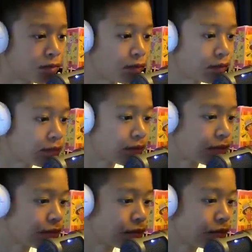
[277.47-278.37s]

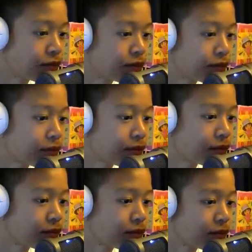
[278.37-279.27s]

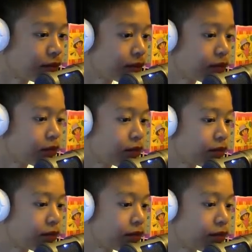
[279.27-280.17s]

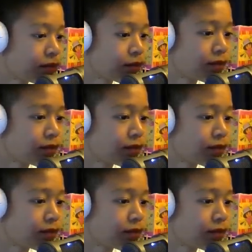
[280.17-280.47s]
(no one is talking)